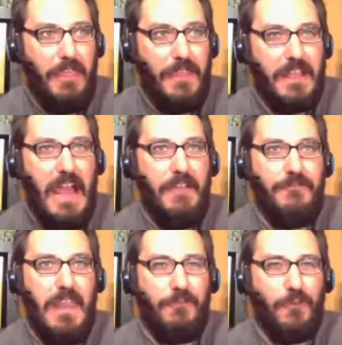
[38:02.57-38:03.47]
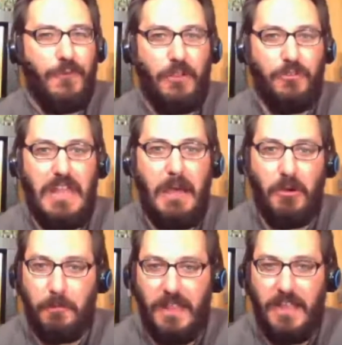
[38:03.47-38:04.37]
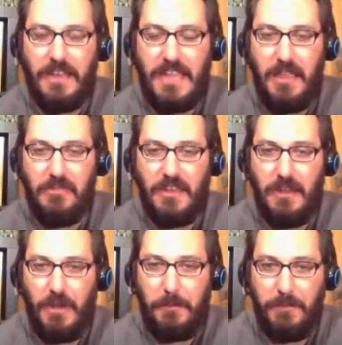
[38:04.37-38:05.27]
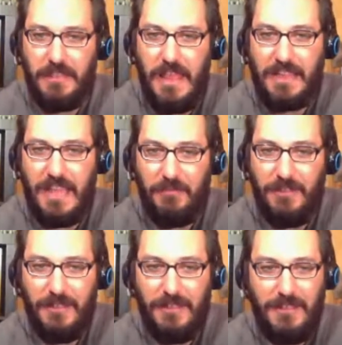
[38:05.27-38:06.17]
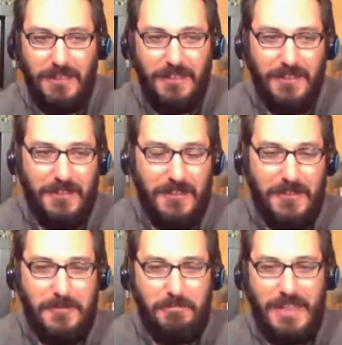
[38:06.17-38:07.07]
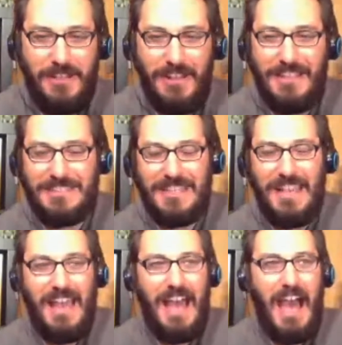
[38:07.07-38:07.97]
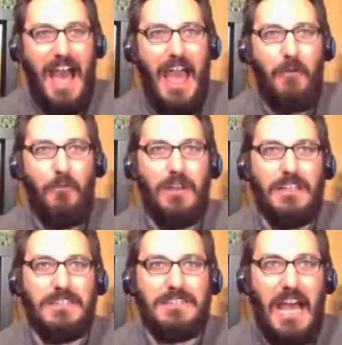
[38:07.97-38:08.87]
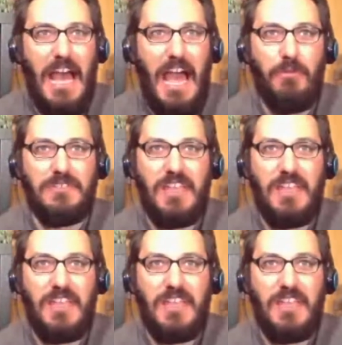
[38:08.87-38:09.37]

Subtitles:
think I've never felt dumber playing a game than when I played that game. Because I was